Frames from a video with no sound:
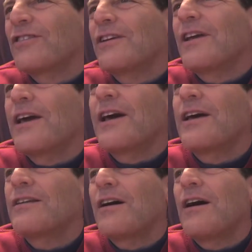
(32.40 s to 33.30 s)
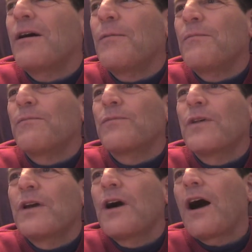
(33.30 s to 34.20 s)
and and um,
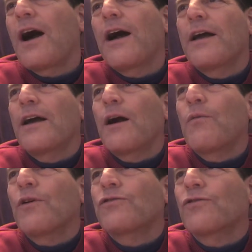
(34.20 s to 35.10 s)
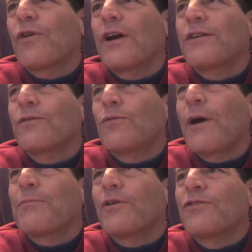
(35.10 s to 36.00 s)
I, I wasn't trying to
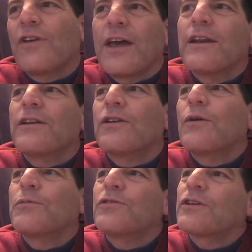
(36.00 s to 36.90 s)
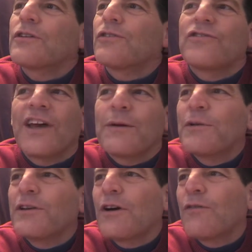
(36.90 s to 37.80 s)
represent you know a particular
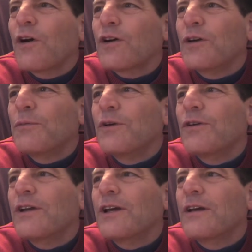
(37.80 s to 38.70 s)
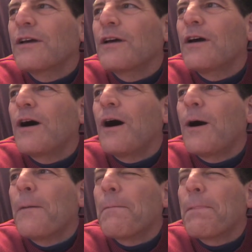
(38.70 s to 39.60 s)
segment of our community. Mm-hmm.
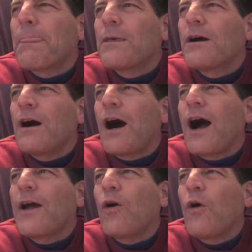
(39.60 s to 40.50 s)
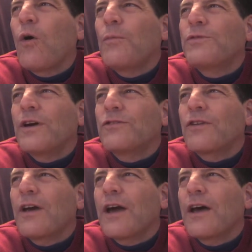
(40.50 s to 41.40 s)
Um, I hoped
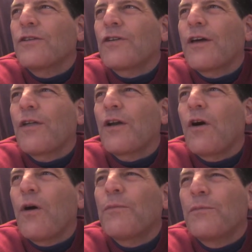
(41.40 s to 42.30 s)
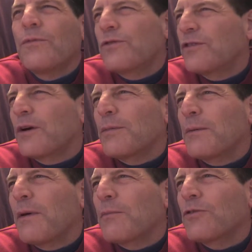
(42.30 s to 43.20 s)
as as I thought all
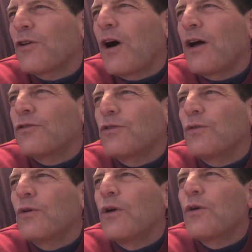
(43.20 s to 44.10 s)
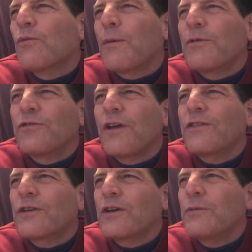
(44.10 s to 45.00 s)
CRB members ought to
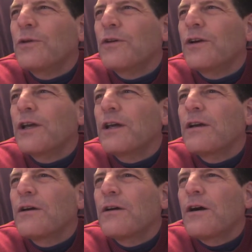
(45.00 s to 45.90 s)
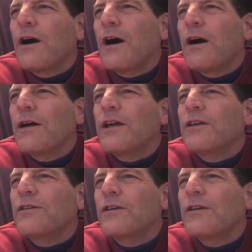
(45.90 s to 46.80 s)
represent the community uh, in